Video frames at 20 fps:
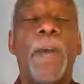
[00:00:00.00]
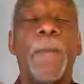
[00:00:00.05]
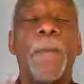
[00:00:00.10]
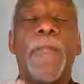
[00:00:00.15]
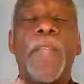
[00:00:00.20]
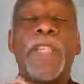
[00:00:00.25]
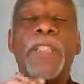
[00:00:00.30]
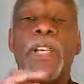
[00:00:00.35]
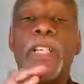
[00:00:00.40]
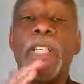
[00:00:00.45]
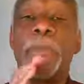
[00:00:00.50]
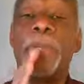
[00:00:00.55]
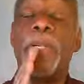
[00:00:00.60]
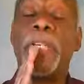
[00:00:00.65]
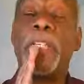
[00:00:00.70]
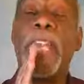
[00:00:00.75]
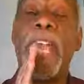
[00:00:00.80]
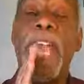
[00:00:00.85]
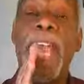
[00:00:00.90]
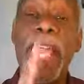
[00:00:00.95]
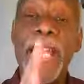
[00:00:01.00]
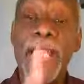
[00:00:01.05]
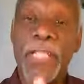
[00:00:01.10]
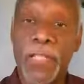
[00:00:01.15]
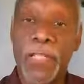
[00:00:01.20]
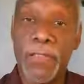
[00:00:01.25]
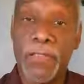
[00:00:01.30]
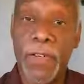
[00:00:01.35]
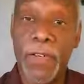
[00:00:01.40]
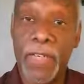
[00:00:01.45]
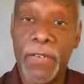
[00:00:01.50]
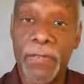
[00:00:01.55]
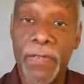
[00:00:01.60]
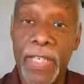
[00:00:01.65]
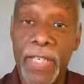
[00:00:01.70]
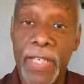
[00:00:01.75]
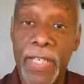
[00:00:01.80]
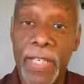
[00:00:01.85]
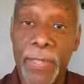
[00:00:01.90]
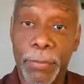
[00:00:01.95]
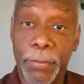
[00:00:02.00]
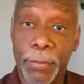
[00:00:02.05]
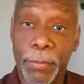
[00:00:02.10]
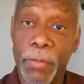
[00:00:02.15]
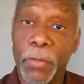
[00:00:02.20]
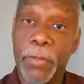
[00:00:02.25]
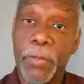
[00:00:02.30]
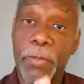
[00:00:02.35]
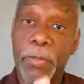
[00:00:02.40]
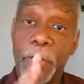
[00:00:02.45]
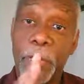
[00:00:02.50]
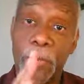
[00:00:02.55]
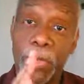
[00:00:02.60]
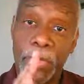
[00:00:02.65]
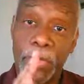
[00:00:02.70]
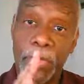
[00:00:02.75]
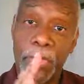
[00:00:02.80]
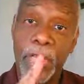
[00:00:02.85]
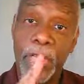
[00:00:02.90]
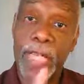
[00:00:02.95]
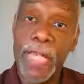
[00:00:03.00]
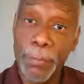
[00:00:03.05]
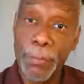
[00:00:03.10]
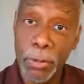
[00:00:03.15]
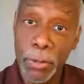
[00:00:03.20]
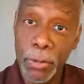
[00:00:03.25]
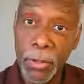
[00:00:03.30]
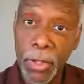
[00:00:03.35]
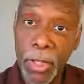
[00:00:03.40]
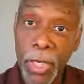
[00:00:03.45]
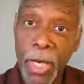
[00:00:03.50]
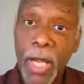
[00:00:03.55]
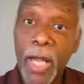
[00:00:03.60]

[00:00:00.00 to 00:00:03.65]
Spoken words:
they started to put an H in front of Eber, which is Heber,